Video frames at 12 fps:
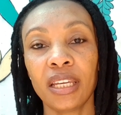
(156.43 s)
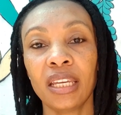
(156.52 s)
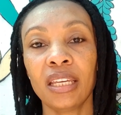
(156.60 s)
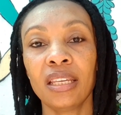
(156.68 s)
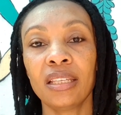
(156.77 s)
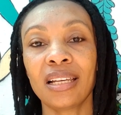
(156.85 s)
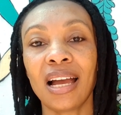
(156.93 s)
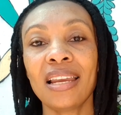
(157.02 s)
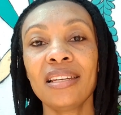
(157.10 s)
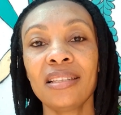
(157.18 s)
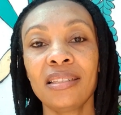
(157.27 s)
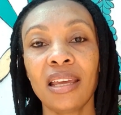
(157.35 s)
is
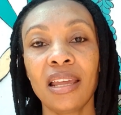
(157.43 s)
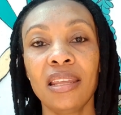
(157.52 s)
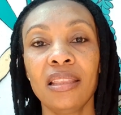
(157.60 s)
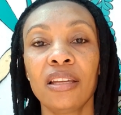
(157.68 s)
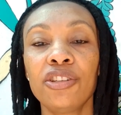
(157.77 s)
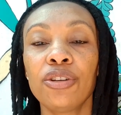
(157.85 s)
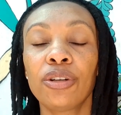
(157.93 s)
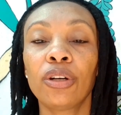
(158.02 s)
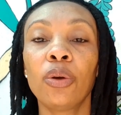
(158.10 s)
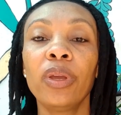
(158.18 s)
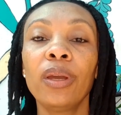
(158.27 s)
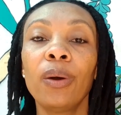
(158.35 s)
understanding that you're
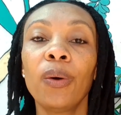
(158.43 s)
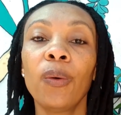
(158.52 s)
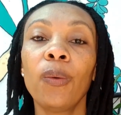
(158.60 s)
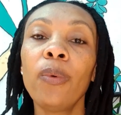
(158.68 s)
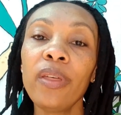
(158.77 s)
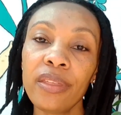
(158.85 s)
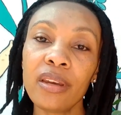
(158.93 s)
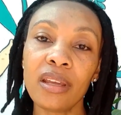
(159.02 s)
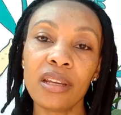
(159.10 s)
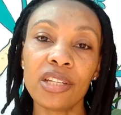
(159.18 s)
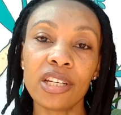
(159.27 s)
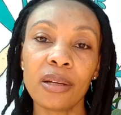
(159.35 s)
growing with
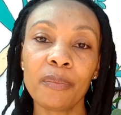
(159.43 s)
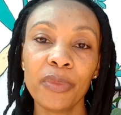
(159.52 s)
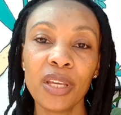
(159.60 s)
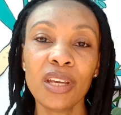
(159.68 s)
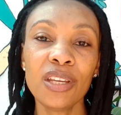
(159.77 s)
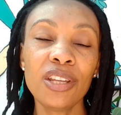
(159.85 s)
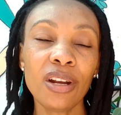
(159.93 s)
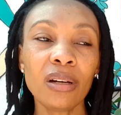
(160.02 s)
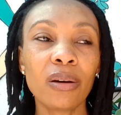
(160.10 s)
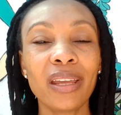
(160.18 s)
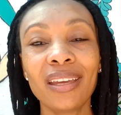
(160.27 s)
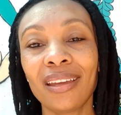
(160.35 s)
nature. You're not
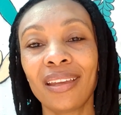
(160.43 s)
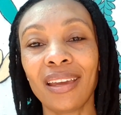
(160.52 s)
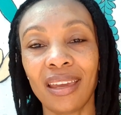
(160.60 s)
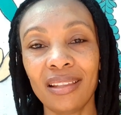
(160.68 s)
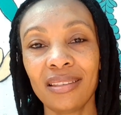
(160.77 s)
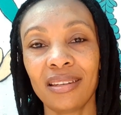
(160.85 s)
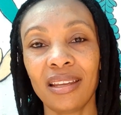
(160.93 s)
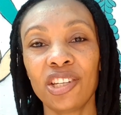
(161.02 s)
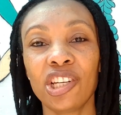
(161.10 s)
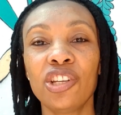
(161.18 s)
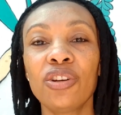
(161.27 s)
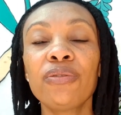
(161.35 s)
growing against
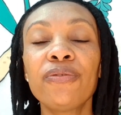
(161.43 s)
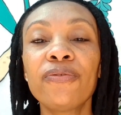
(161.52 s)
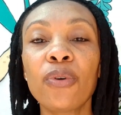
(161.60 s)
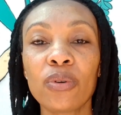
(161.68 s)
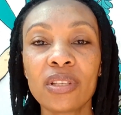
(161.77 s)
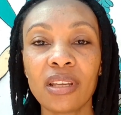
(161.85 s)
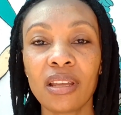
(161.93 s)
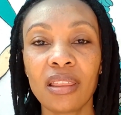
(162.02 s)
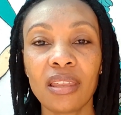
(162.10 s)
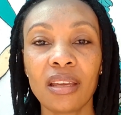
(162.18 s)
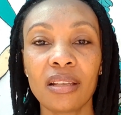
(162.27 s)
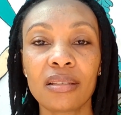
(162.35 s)
nature, you're not forcing
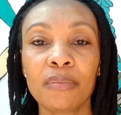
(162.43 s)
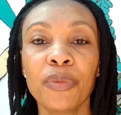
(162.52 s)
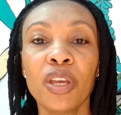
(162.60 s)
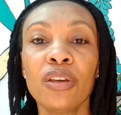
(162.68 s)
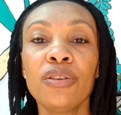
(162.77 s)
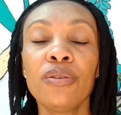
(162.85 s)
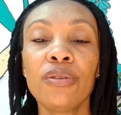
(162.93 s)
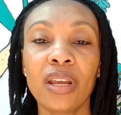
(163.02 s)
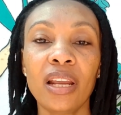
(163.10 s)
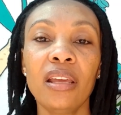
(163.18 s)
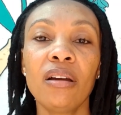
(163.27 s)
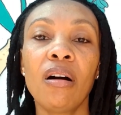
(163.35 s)
things. You
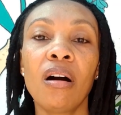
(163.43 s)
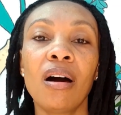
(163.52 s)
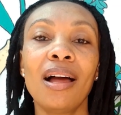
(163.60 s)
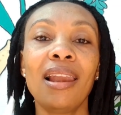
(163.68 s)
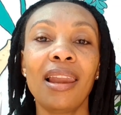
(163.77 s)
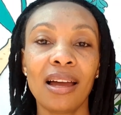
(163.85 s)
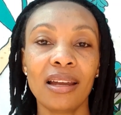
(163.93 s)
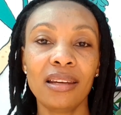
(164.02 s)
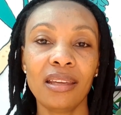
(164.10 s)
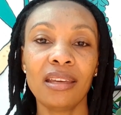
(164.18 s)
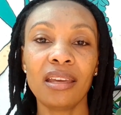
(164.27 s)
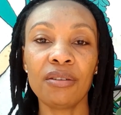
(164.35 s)
really are
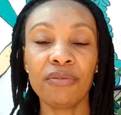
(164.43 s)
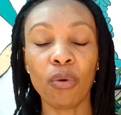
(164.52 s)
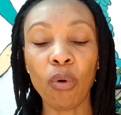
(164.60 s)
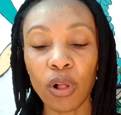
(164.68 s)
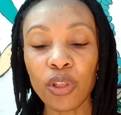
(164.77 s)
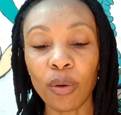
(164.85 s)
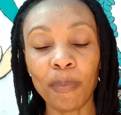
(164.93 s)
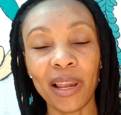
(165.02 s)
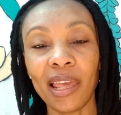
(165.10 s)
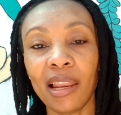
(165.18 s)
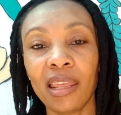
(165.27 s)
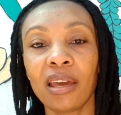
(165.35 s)
aligning all your
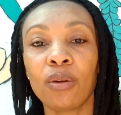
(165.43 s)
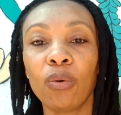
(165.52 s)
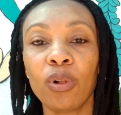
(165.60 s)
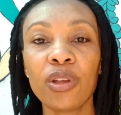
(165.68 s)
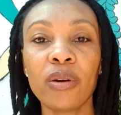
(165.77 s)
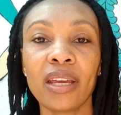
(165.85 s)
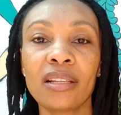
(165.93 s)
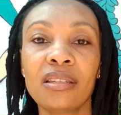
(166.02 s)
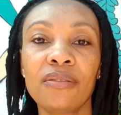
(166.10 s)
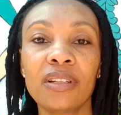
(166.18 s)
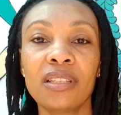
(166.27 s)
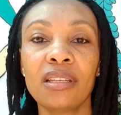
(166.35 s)
planning and all your
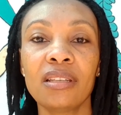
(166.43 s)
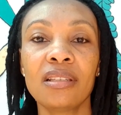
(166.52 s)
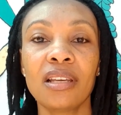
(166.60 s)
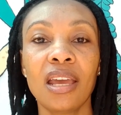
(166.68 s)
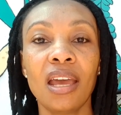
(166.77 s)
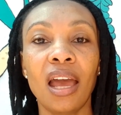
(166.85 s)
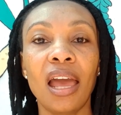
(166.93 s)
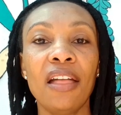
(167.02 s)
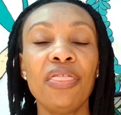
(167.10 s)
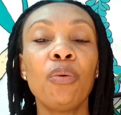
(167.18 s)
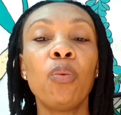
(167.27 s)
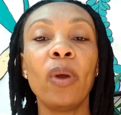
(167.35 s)
activities
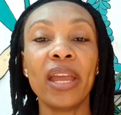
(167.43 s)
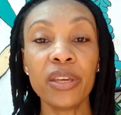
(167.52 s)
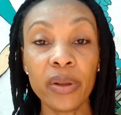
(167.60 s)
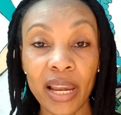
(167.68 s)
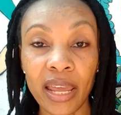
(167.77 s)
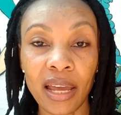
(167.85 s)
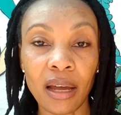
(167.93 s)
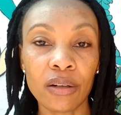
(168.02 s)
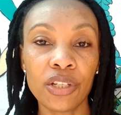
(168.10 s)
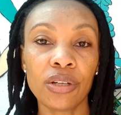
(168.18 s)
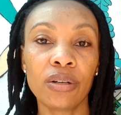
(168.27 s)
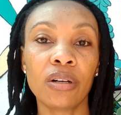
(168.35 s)
and the way you lay
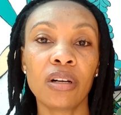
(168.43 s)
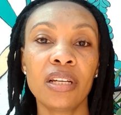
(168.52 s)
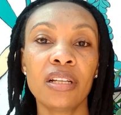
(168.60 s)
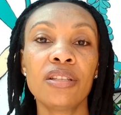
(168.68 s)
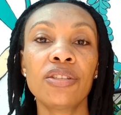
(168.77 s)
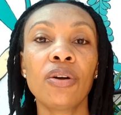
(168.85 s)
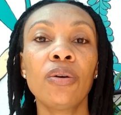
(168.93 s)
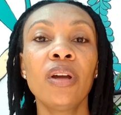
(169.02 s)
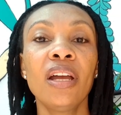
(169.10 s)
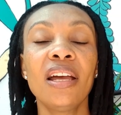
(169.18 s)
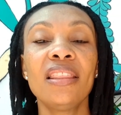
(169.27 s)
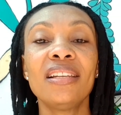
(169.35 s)
out your garden. So
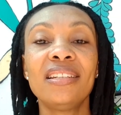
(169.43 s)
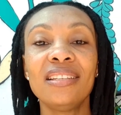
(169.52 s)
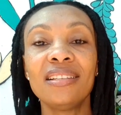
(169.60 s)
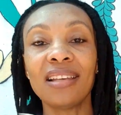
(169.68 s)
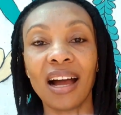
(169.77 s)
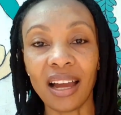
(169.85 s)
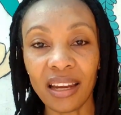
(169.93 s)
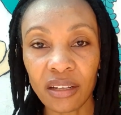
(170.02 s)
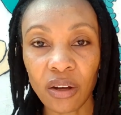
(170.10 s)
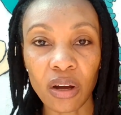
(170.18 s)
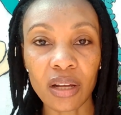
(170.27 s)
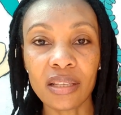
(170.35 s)
the design
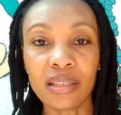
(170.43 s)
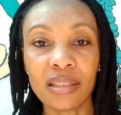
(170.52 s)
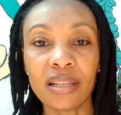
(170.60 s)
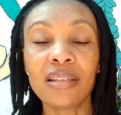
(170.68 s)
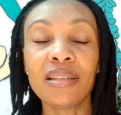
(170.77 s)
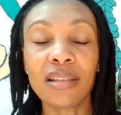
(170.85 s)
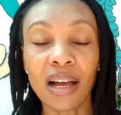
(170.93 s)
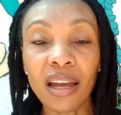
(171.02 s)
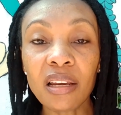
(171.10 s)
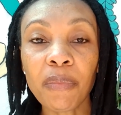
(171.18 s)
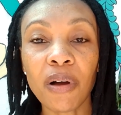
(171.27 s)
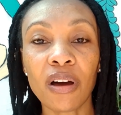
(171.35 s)

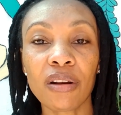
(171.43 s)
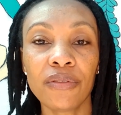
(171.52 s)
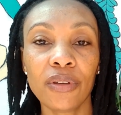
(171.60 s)
part of